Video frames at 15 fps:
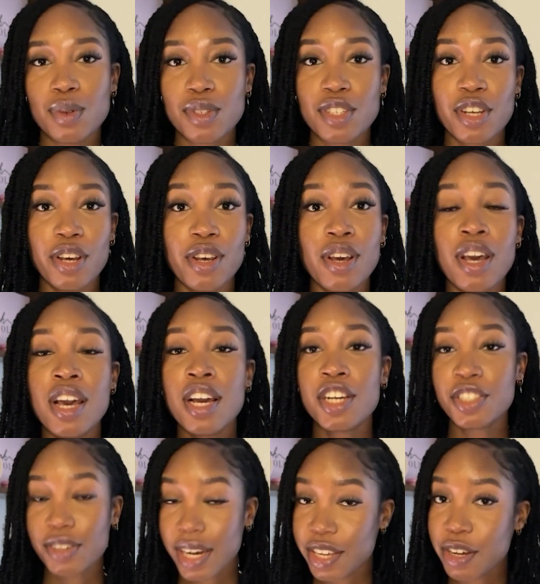So
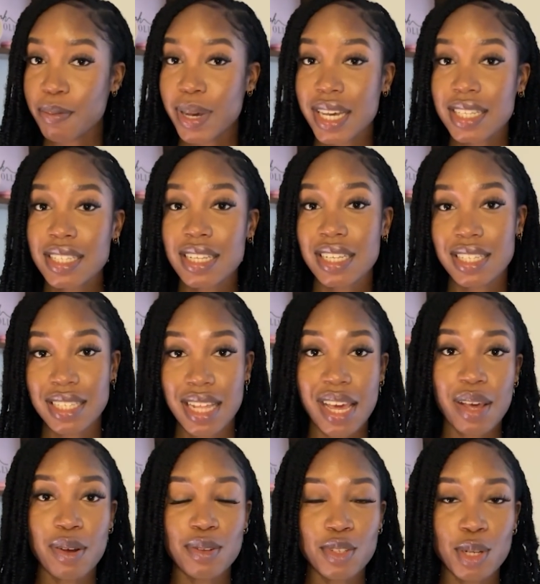try your best to
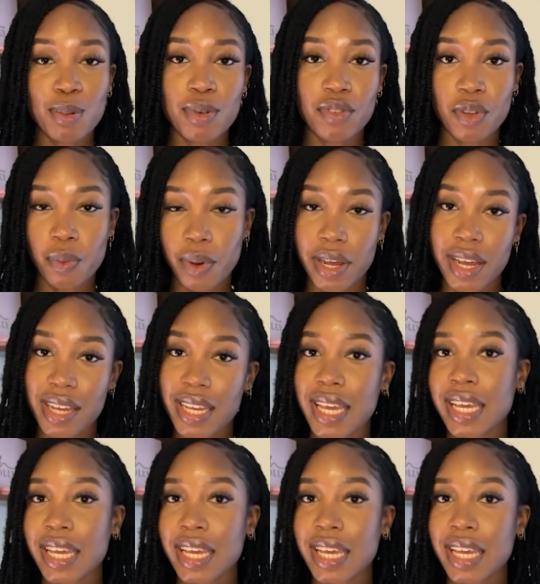stay on top of the work.